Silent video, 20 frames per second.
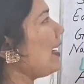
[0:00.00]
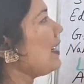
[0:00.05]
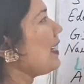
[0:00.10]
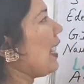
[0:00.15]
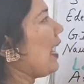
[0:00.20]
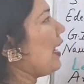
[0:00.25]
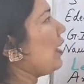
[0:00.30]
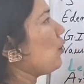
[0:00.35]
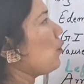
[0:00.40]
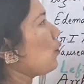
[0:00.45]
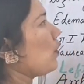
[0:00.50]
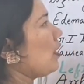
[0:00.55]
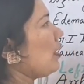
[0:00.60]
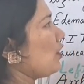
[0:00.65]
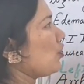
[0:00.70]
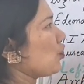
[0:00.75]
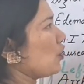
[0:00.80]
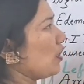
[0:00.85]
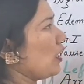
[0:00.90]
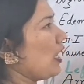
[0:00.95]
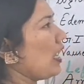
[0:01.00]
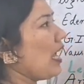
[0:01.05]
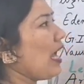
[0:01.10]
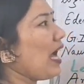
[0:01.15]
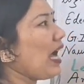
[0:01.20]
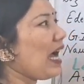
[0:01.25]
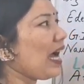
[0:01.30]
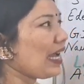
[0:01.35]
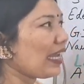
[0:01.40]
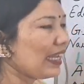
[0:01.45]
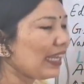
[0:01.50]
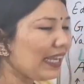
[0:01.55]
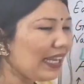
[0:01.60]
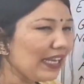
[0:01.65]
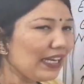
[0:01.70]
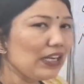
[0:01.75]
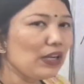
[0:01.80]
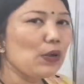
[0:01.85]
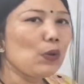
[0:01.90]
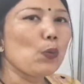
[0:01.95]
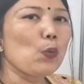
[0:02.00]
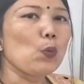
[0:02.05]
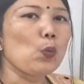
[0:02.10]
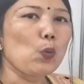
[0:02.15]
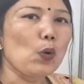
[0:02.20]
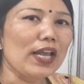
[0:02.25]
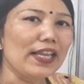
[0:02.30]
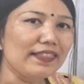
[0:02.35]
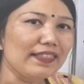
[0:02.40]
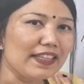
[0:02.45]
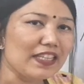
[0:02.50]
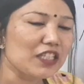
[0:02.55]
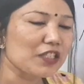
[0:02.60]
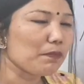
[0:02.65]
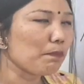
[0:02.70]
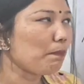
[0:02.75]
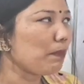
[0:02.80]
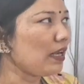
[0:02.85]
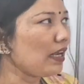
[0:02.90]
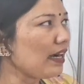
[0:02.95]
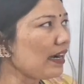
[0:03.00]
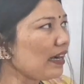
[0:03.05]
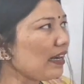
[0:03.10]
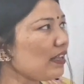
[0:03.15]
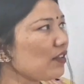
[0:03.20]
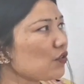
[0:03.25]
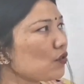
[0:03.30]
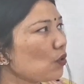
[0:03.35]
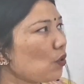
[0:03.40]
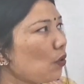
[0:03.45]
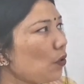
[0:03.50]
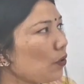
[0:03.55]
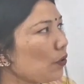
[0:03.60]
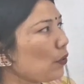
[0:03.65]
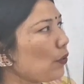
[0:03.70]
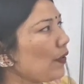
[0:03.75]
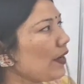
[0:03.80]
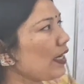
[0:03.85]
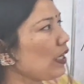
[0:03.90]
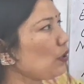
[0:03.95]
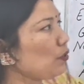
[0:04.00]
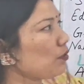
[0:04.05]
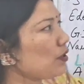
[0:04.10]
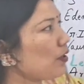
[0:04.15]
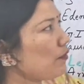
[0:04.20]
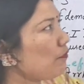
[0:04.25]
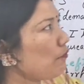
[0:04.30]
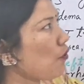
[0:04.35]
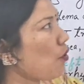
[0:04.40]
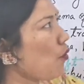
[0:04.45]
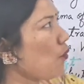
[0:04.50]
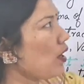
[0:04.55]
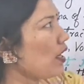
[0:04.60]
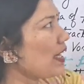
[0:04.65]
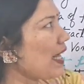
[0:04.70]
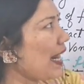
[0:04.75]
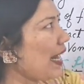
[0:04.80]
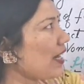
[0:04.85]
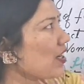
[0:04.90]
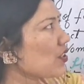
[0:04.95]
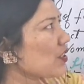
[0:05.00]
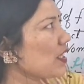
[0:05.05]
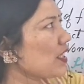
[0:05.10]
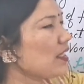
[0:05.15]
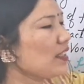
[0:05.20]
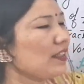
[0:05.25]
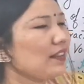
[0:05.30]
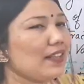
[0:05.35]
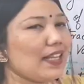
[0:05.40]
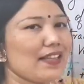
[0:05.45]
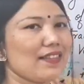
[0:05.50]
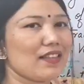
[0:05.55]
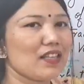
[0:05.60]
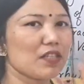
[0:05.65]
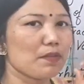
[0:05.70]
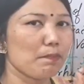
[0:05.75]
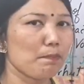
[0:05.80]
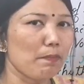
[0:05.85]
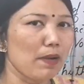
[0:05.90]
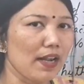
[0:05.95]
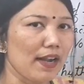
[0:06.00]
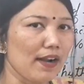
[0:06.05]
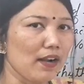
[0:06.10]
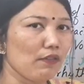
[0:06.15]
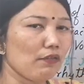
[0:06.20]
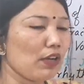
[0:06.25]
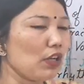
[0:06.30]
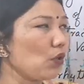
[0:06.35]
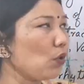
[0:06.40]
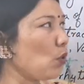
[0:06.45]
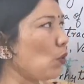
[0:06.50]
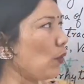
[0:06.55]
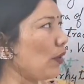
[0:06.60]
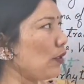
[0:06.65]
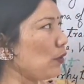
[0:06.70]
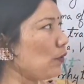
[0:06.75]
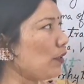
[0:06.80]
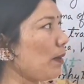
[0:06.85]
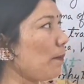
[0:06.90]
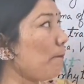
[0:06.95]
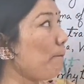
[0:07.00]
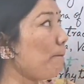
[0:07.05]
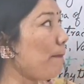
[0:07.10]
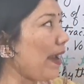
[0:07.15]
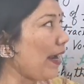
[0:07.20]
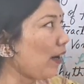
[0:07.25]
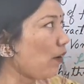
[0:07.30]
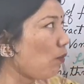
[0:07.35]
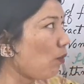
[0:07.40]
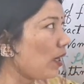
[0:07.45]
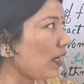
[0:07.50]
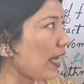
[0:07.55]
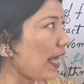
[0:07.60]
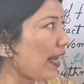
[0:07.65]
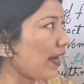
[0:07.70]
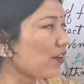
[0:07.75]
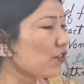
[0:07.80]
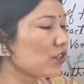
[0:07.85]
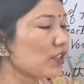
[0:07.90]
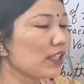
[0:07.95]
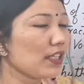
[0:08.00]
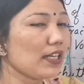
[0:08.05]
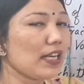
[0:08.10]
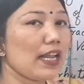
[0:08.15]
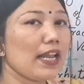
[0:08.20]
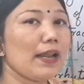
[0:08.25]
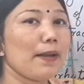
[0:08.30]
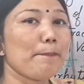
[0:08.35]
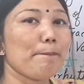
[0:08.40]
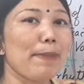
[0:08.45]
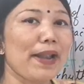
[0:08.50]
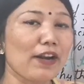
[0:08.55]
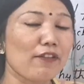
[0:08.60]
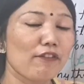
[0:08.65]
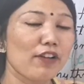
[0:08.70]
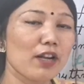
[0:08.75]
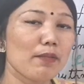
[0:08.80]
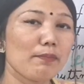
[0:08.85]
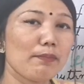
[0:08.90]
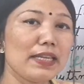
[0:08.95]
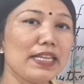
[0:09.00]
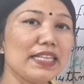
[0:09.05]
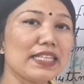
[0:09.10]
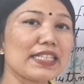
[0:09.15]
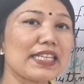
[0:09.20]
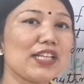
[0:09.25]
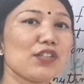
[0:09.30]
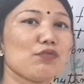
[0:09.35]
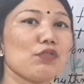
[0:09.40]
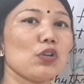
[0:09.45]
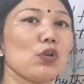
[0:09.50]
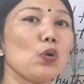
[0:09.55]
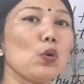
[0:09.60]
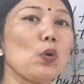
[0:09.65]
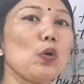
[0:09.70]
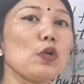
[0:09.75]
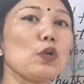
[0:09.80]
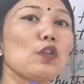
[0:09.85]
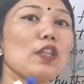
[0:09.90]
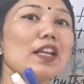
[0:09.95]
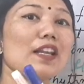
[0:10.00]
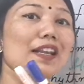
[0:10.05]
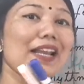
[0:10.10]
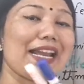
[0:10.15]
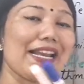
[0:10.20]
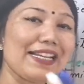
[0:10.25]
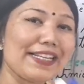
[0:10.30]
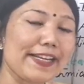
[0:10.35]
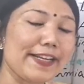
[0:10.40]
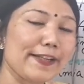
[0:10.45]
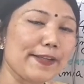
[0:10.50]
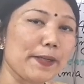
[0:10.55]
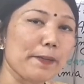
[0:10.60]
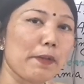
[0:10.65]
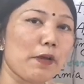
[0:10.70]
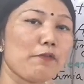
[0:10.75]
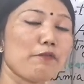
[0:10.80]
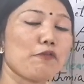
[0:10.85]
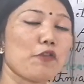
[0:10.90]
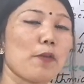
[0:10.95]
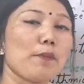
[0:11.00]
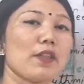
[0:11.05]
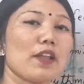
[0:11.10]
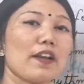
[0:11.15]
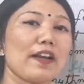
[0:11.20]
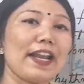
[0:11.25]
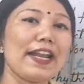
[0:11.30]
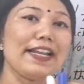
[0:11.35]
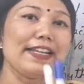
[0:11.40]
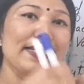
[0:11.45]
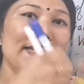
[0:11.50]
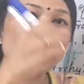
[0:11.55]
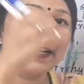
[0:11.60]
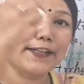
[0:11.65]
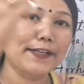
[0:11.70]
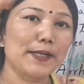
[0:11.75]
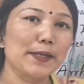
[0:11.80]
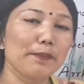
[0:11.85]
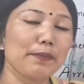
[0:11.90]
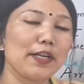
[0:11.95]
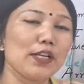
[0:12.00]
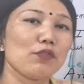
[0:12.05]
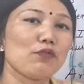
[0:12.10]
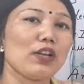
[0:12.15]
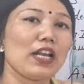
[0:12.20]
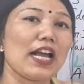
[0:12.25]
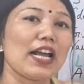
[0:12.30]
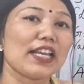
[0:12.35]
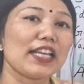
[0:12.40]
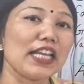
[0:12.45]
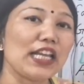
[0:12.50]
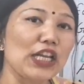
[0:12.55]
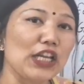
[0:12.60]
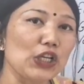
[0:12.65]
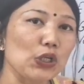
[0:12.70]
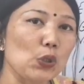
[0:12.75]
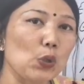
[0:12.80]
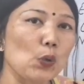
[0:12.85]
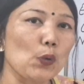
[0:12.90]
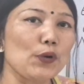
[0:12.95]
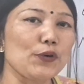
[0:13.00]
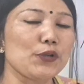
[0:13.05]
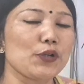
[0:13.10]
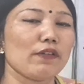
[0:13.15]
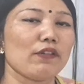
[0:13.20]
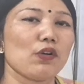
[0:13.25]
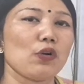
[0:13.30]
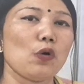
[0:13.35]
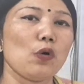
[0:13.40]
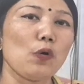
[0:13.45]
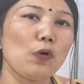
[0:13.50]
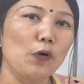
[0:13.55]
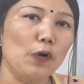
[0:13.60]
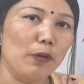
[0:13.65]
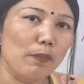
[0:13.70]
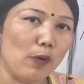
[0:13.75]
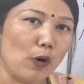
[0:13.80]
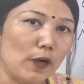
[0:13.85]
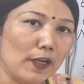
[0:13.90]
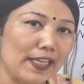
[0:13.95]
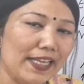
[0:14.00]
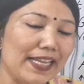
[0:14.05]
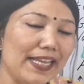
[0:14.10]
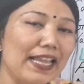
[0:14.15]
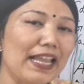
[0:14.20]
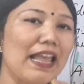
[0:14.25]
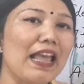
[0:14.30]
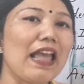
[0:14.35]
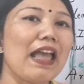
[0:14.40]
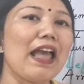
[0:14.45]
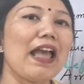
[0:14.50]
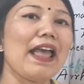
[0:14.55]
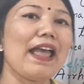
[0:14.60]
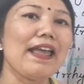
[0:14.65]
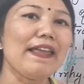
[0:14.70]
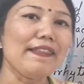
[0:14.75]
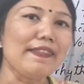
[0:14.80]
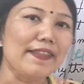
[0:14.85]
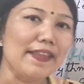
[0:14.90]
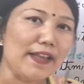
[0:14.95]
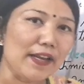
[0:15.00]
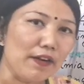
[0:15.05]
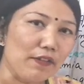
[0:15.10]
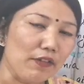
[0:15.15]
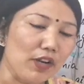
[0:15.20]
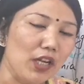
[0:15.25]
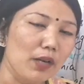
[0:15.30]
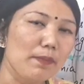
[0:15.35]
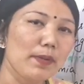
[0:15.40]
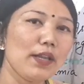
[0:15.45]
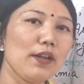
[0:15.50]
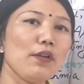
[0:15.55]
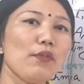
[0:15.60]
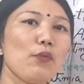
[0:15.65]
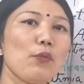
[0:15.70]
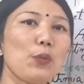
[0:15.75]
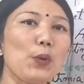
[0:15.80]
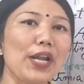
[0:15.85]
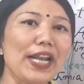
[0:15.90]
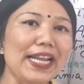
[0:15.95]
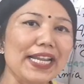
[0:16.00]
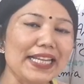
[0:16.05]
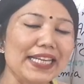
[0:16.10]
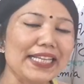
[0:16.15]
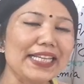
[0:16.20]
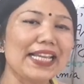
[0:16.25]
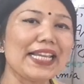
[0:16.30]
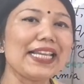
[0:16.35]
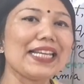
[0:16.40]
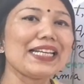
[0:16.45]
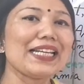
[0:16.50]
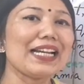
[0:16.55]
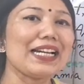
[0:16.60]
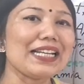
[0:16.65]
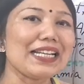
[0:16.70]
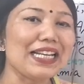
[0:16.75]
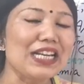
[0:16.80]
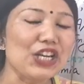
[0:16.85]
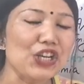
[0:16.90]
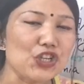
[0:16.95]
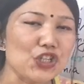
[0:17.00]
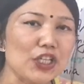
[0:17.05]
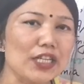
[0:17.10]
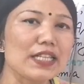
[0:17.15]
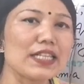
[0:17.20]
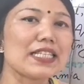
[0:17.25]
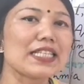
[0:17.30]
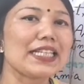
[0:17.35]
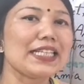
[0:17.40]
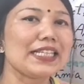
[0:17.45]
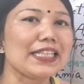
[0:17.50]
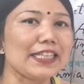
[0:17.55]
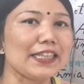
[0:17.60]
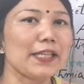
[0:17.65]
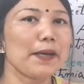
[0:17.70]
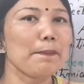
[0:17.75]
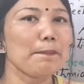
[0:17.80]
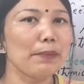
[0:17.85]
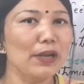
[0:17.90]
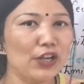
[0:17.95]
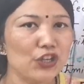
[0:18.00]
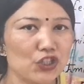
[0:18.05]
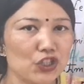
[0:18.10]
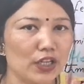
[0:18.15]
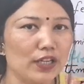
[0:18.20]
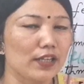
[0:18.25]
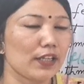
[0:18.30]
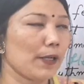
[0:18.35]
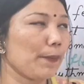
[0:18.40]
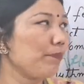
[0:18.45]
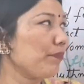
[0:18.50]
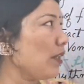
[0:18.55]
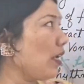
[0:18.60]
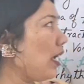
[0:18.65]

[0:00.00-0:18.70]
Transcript: gain and urination. Again, when this blood is not going into the forward direction, then this blood will go into the backward direction. Backward means it will go into the right atrium, and from the right atrium it will again go into our whole body, and there will be weight gain condition seen in the patient.